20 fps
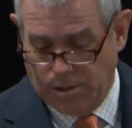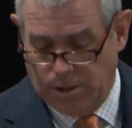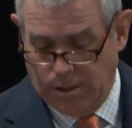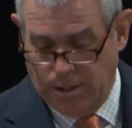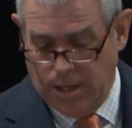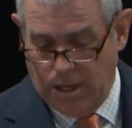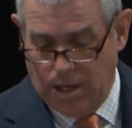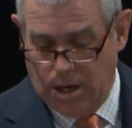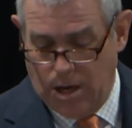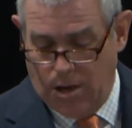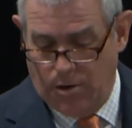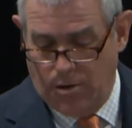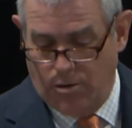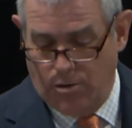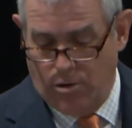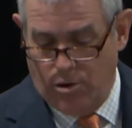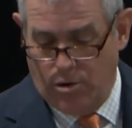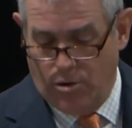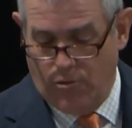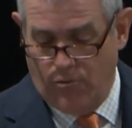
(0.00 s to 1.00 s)
And then
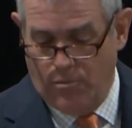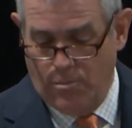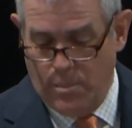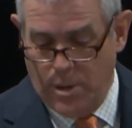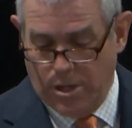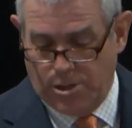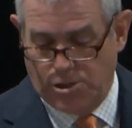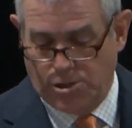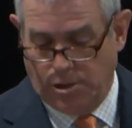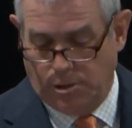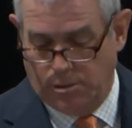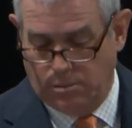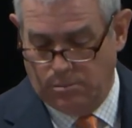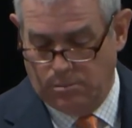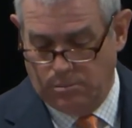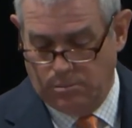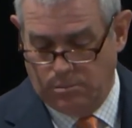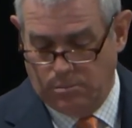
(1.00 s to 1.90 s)
under your mission,